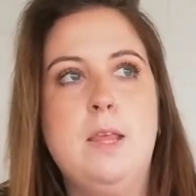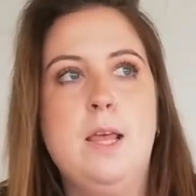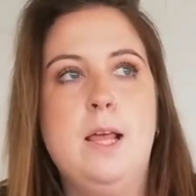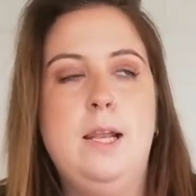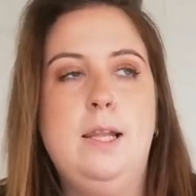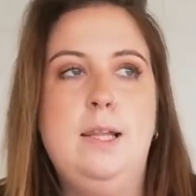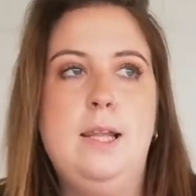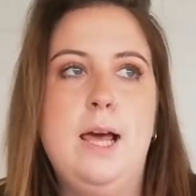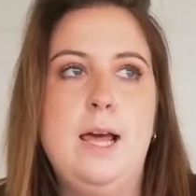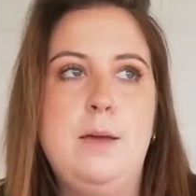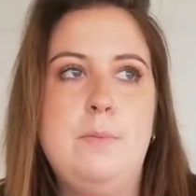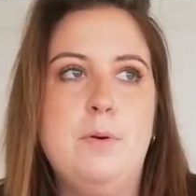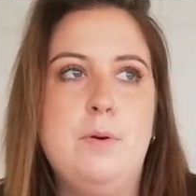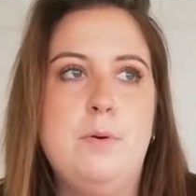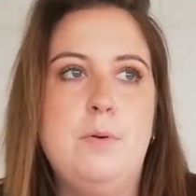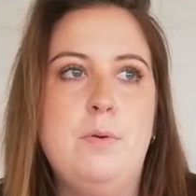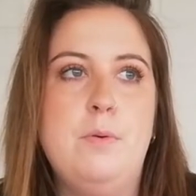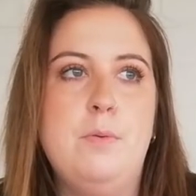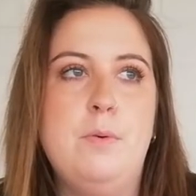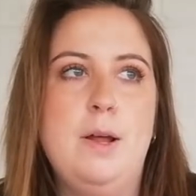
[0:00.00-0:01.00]

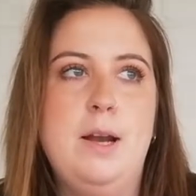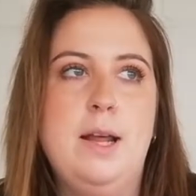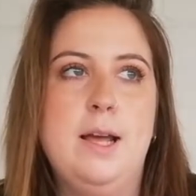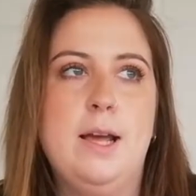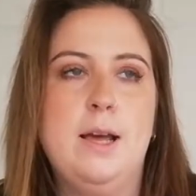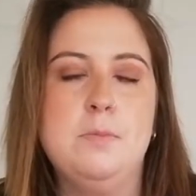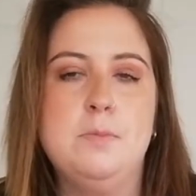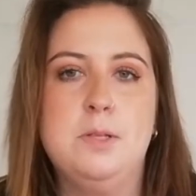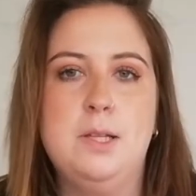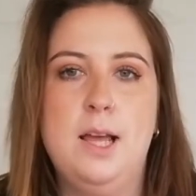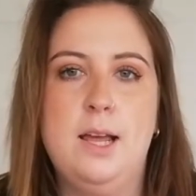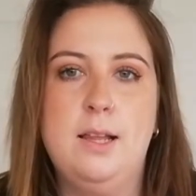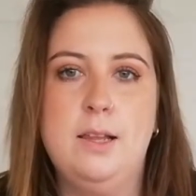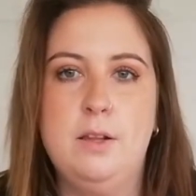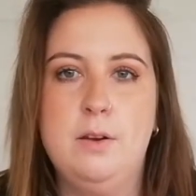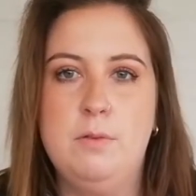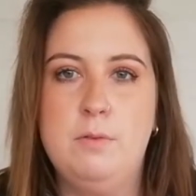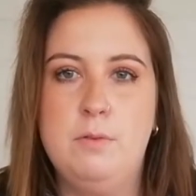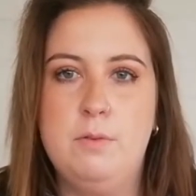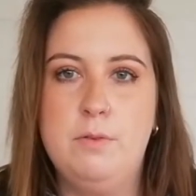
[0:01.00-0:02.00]
label, and it comes with like a
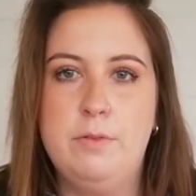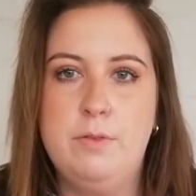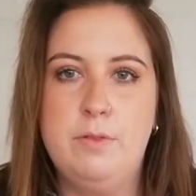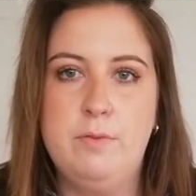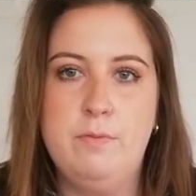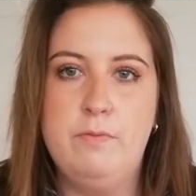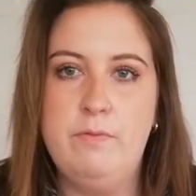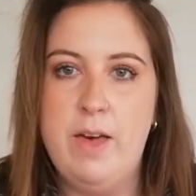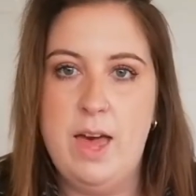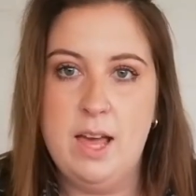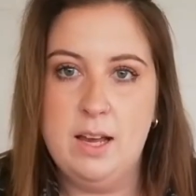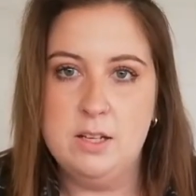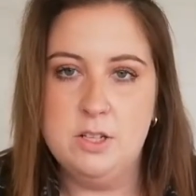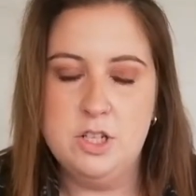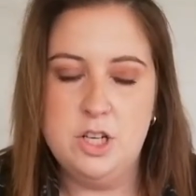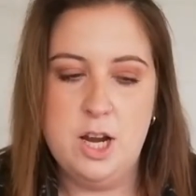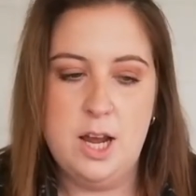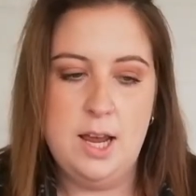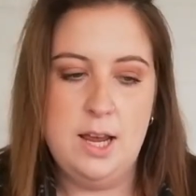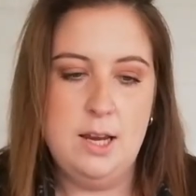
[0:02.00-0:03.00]
little back
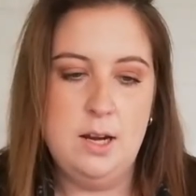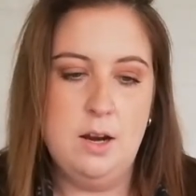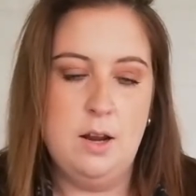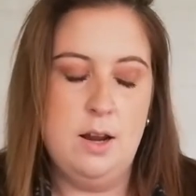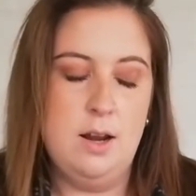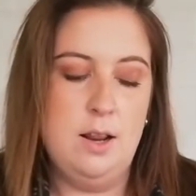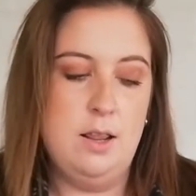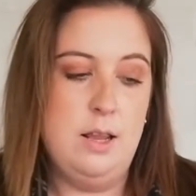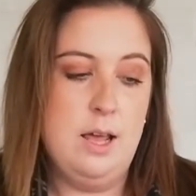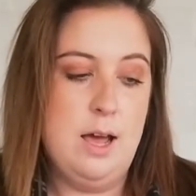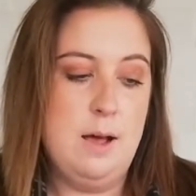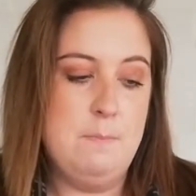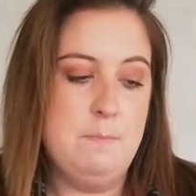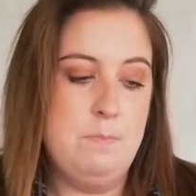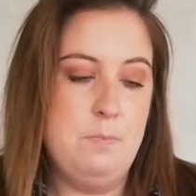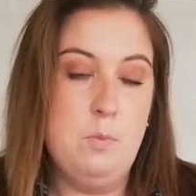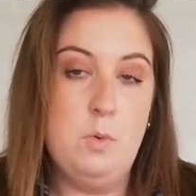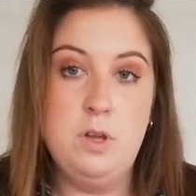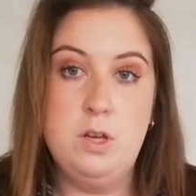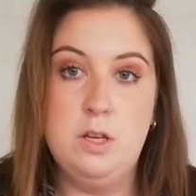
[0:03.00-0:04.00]
sheet
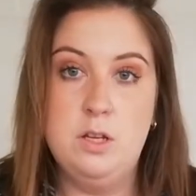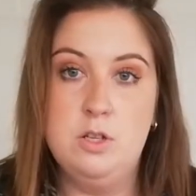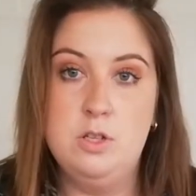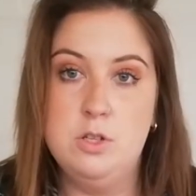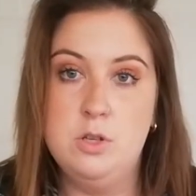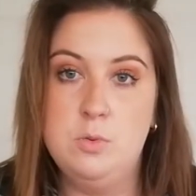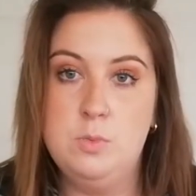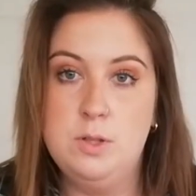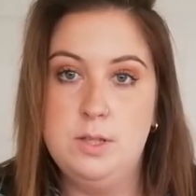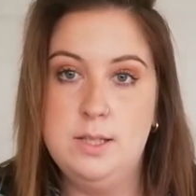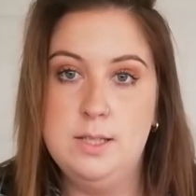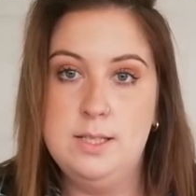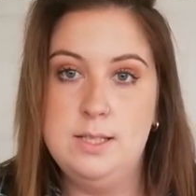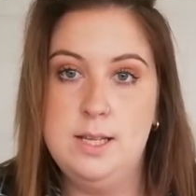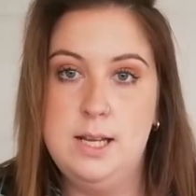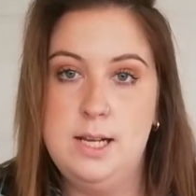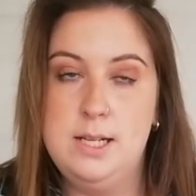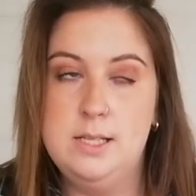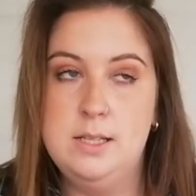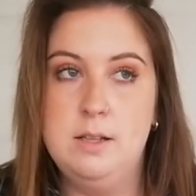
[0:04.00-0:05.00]
and what you can do with the
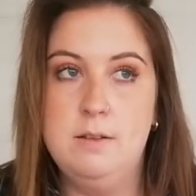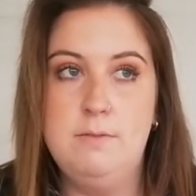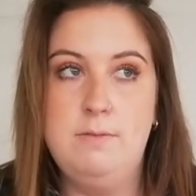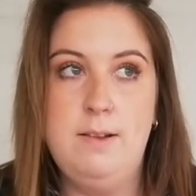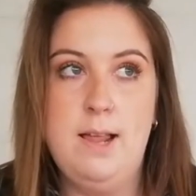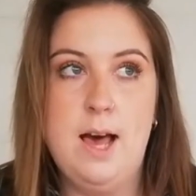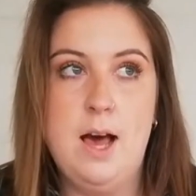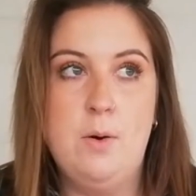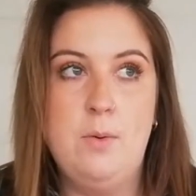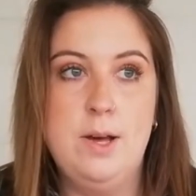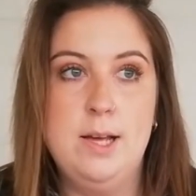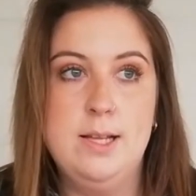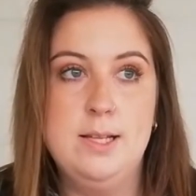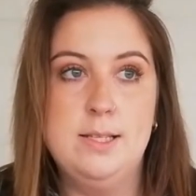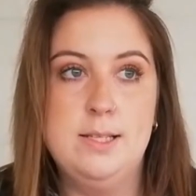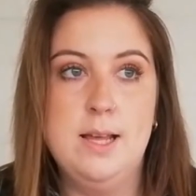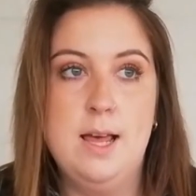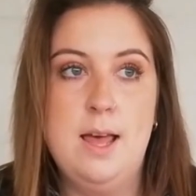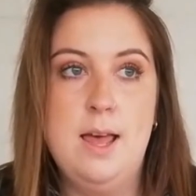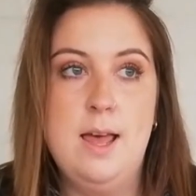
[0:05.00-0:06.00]
seeds and the
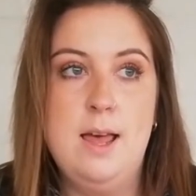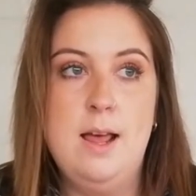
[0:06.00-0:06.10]
flowers.